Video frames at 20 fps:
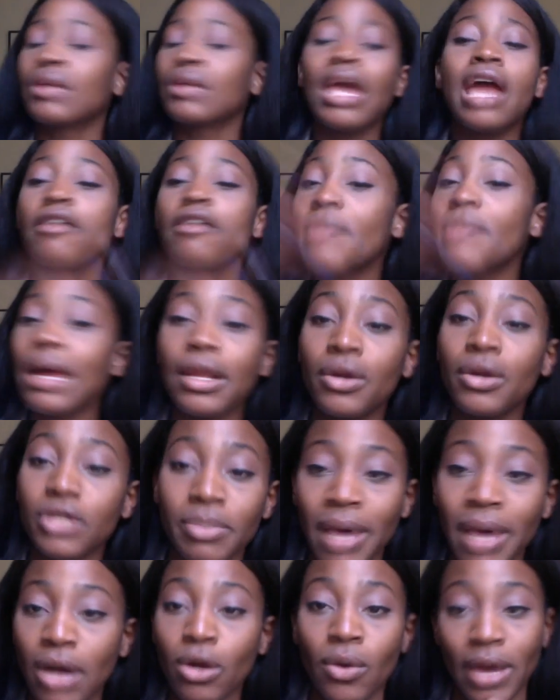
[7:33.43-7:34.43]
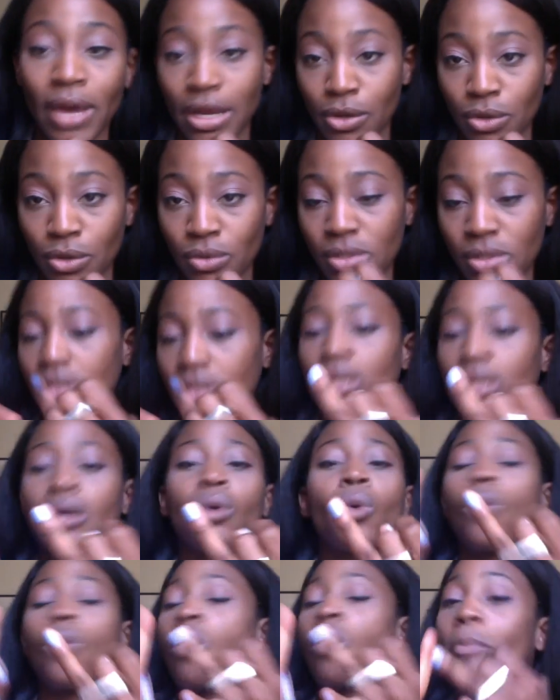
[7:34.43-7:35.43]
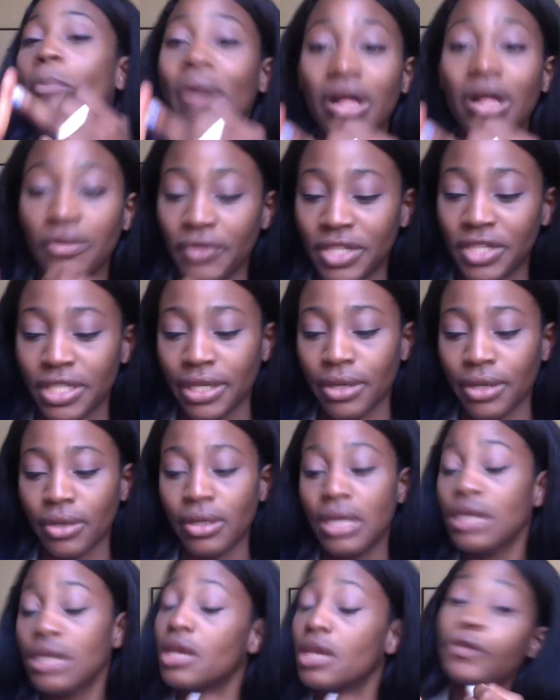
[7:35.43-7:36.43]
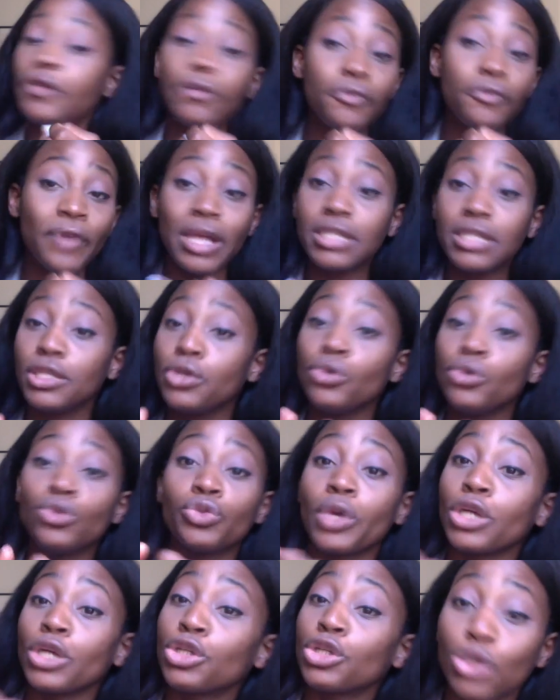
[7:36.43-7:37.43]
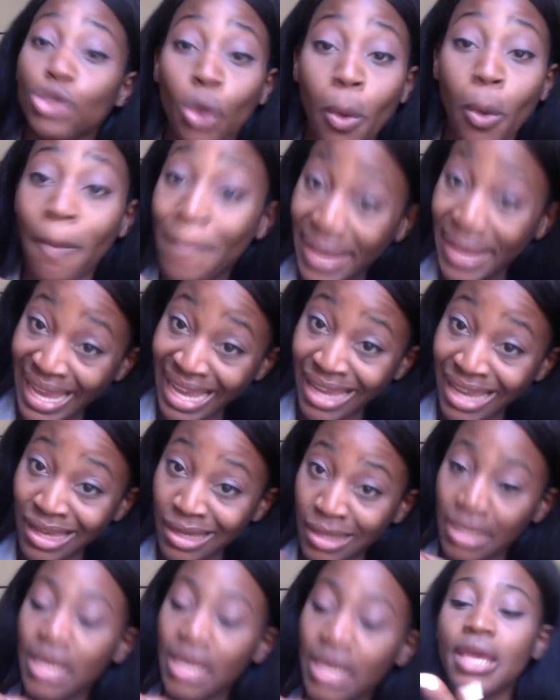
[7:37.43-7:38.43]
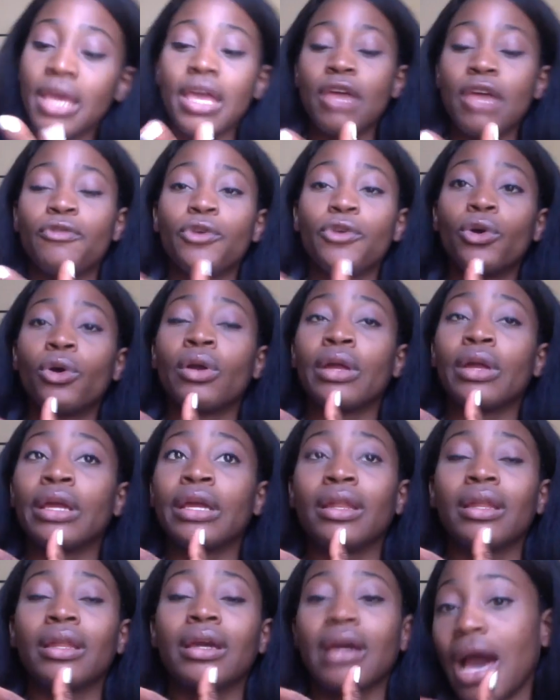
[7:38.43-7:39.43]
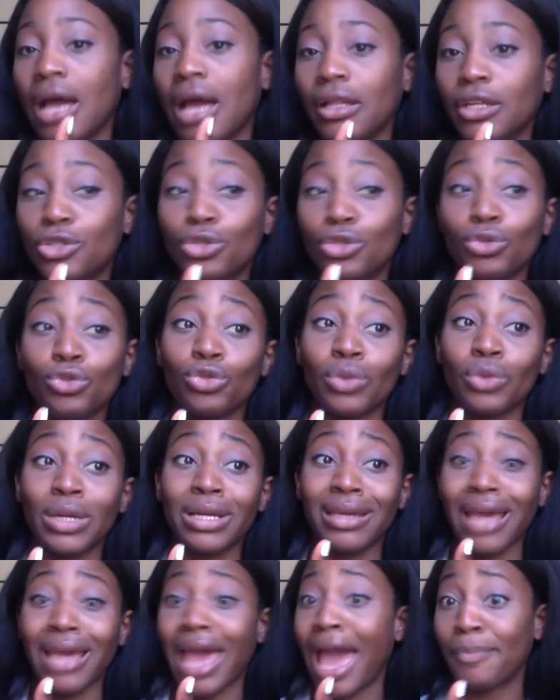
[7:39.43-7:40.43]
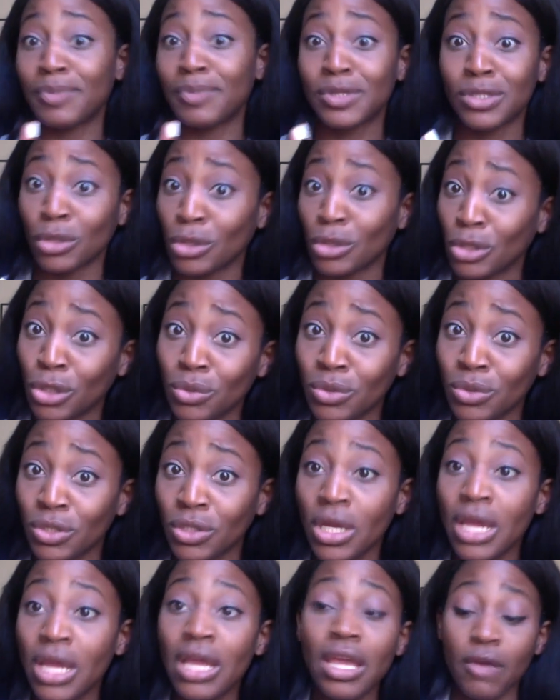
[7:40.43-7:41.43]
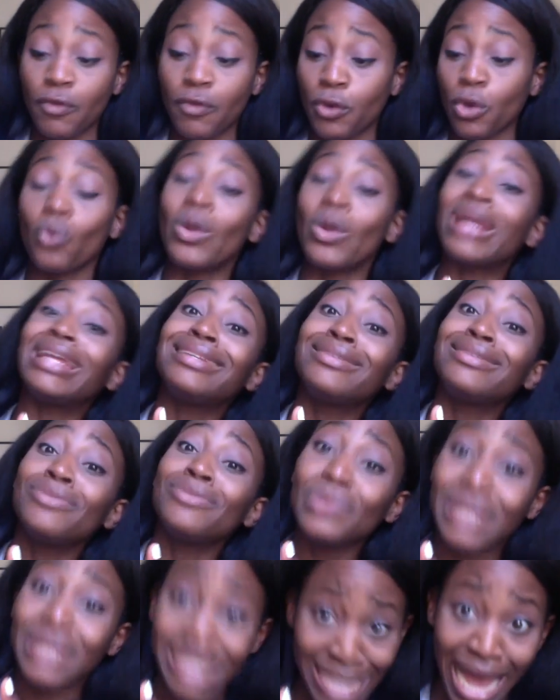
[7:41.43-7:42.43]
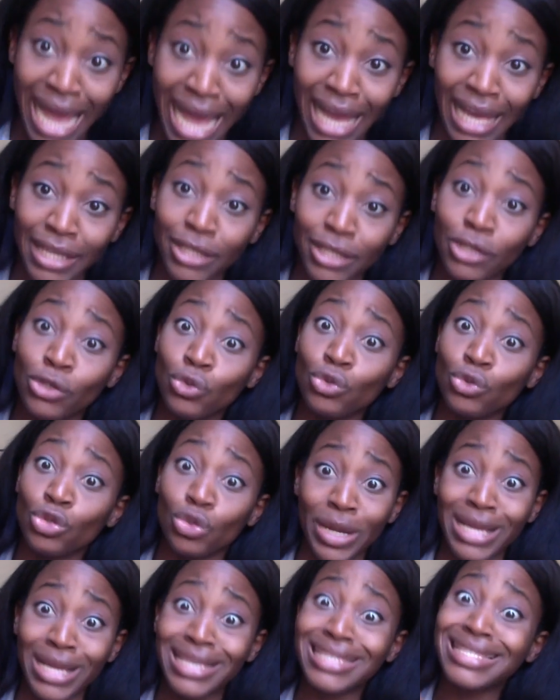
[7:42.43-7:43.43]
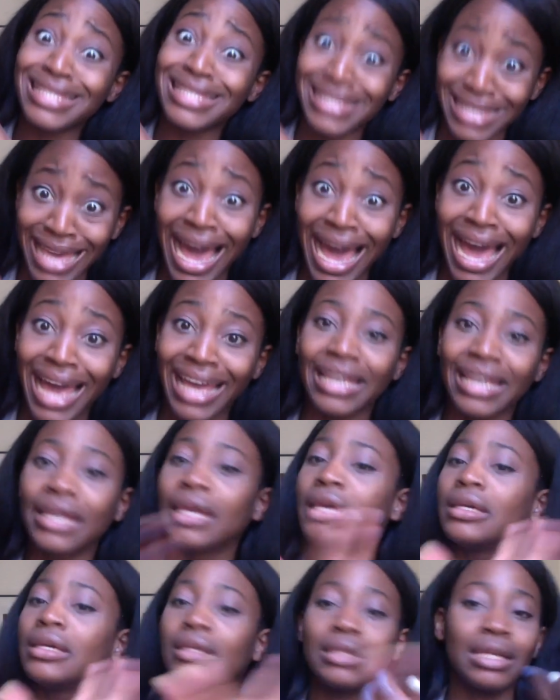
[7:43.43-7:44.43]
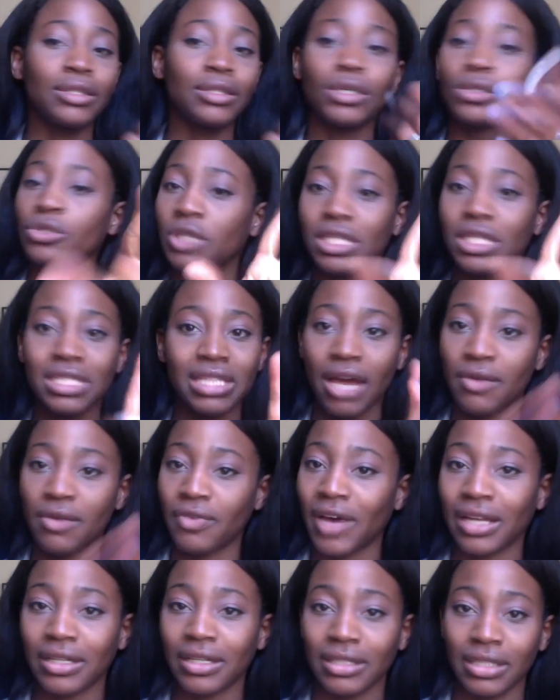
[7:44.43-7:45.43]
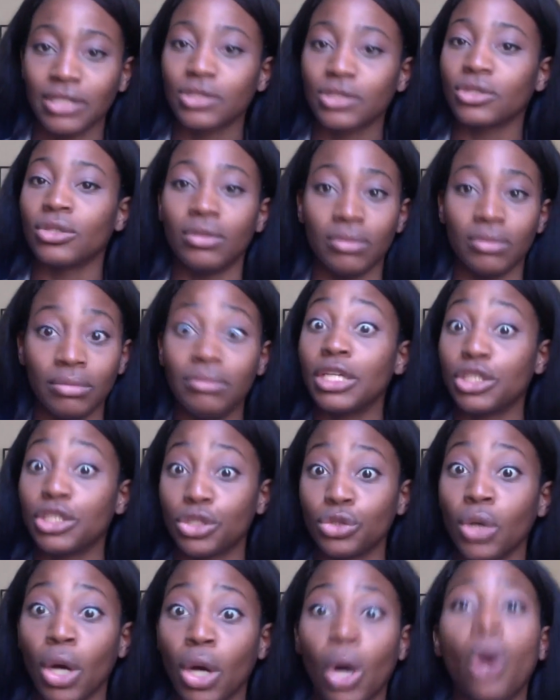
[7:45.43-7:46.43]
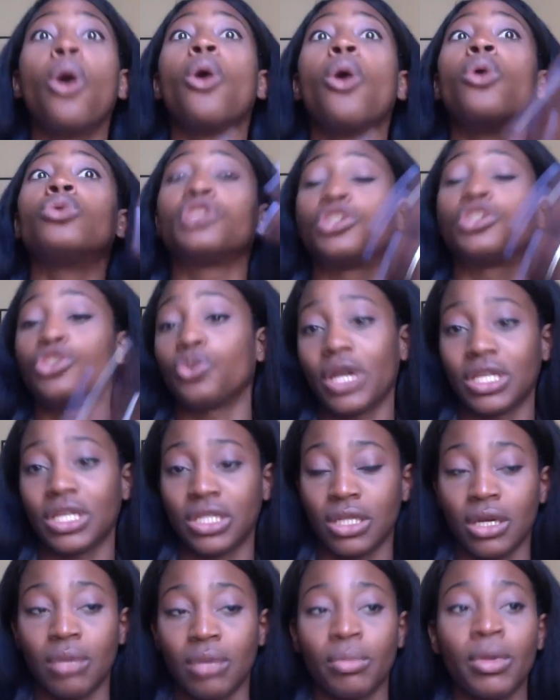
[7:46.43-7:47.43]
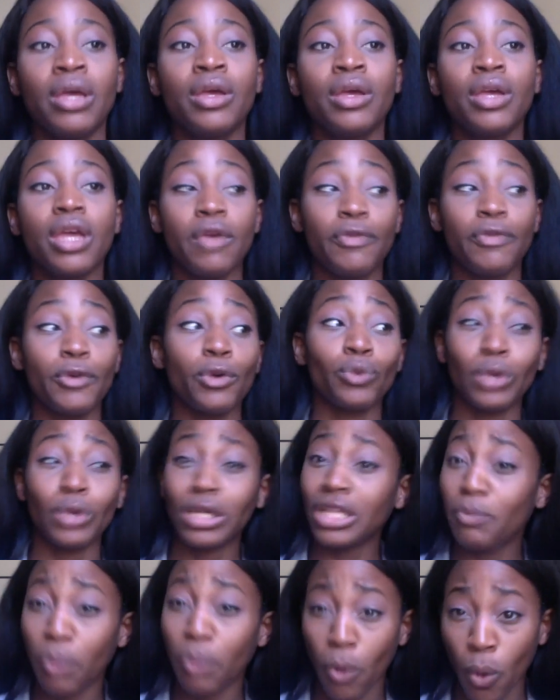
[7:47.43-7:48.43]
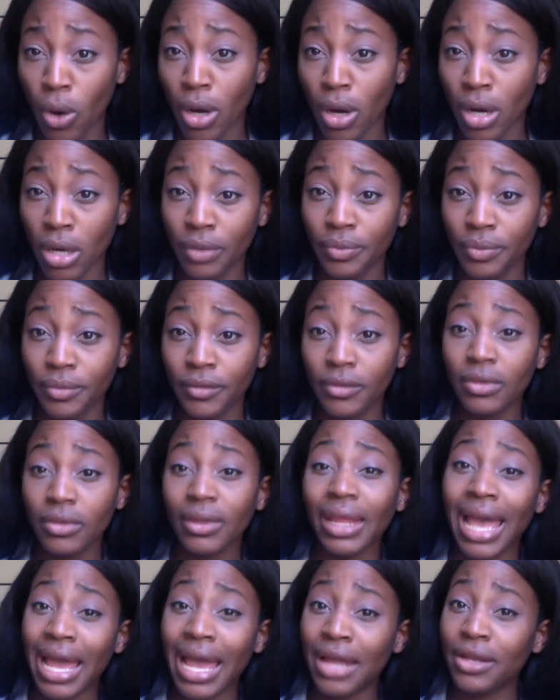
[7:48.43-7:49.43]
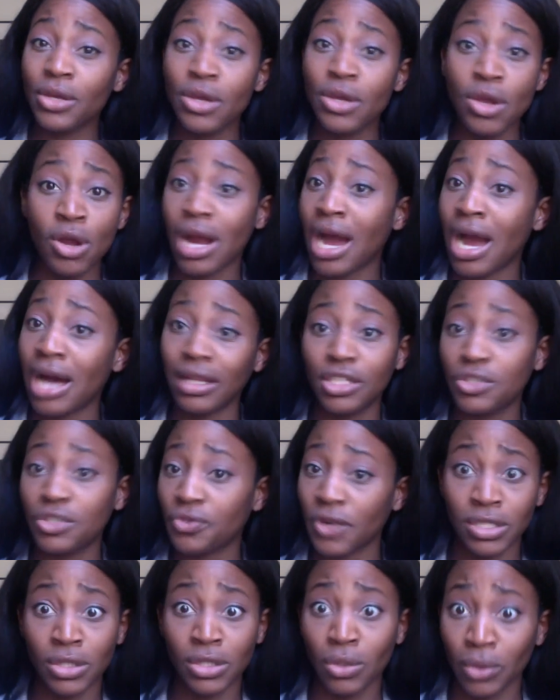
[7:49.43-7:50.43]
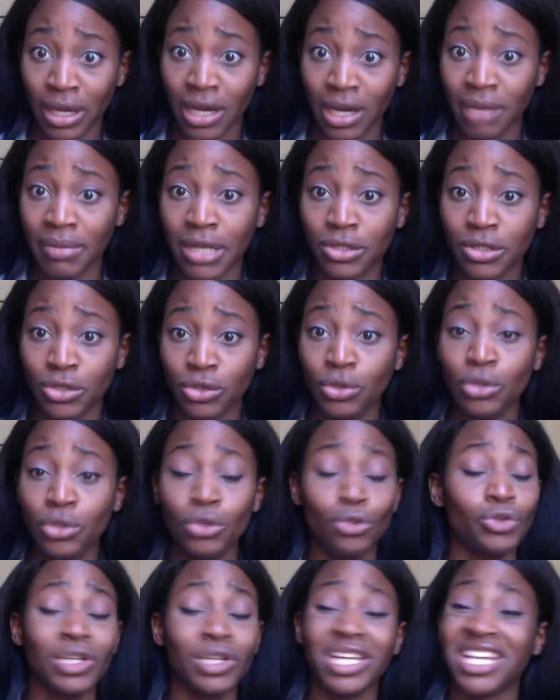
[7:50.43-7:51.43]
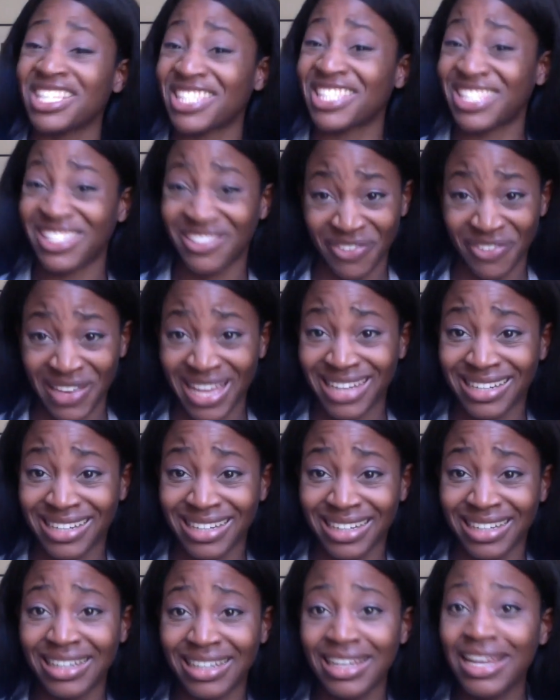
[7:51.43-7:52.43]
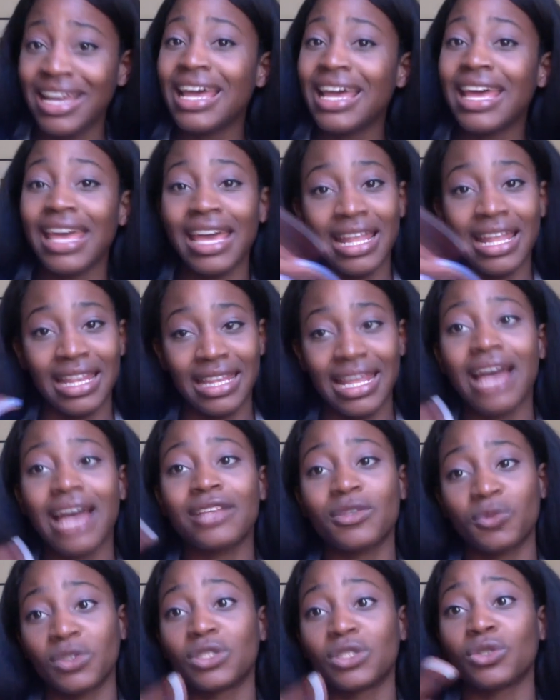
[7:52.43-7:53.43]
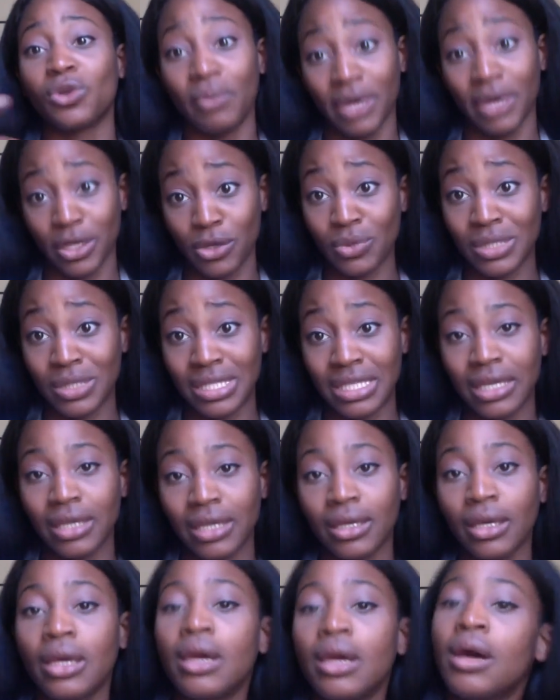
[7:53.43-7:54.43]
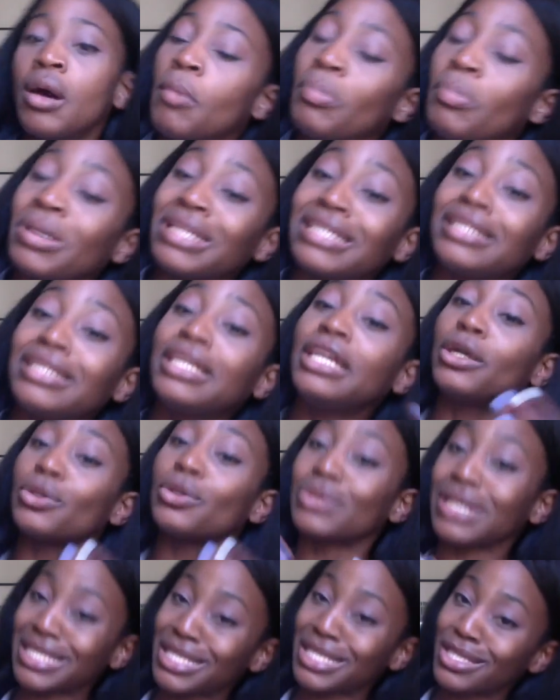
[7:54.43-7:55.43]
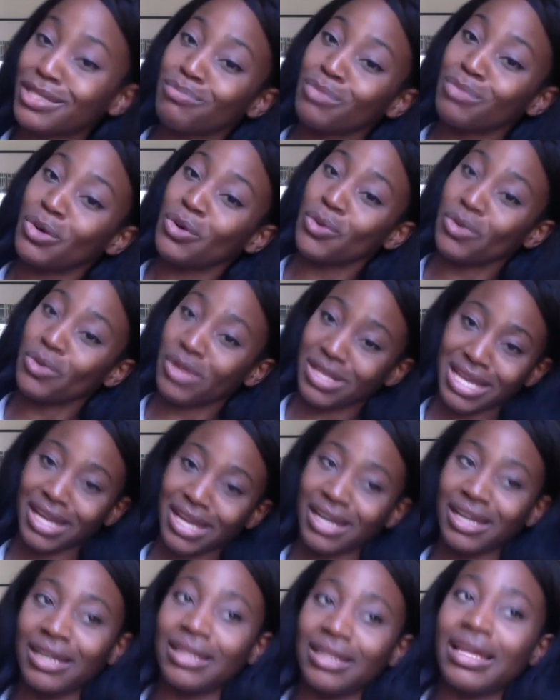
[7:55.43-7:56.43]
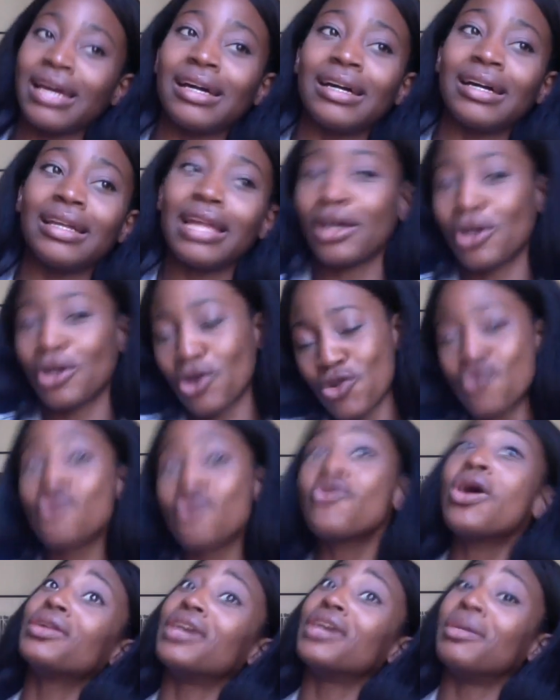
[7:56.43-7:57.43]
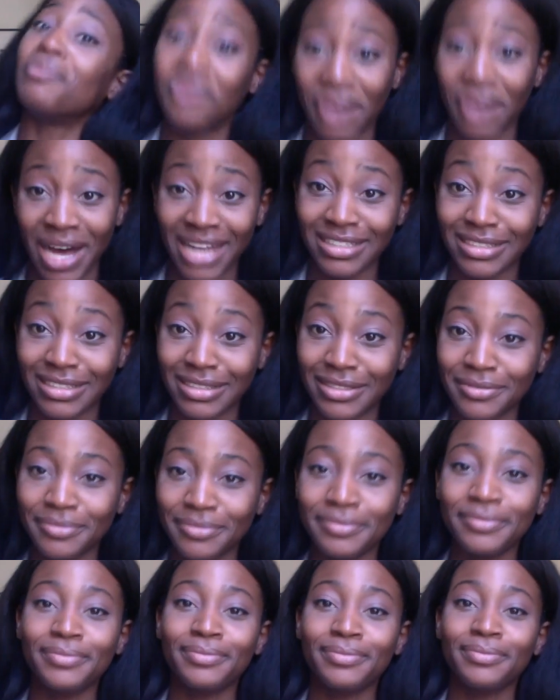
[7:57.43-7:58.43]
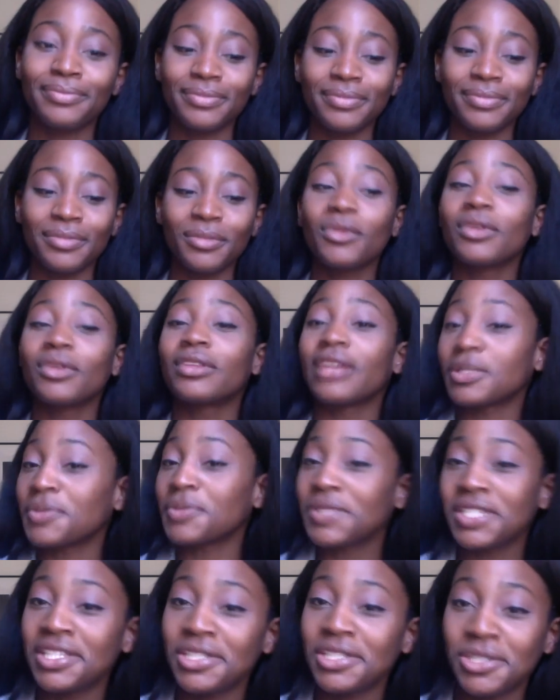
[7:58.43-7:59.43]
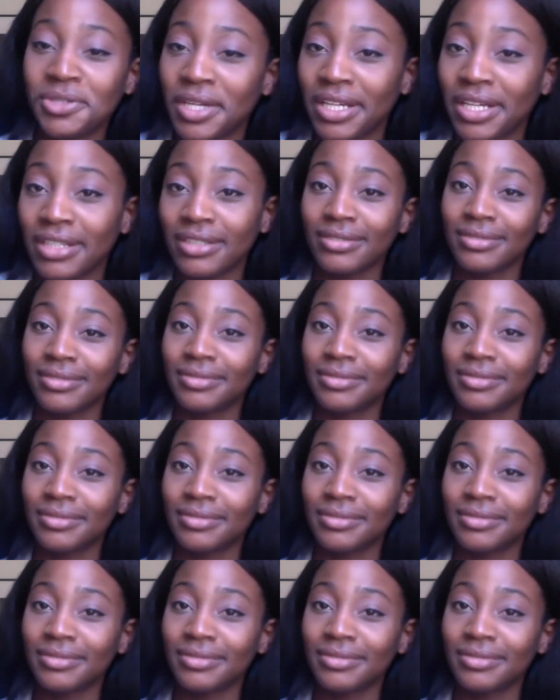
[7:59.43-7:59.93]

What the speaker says: Everybody knows about Grey Goose or Belvedere. If you're fancy, you drink Chopin. If you're in college, you drink Absolute. If you're ready to die, you drink Sky. That don't drink Sky vodka is going to mess your whole situation up. If you're really poor and your college friends don't care about you, you drinking Svedka, and that's what's gonna make you sick. But Tito's is smooth. It's like a grown-up vodka. That's what's in this drink.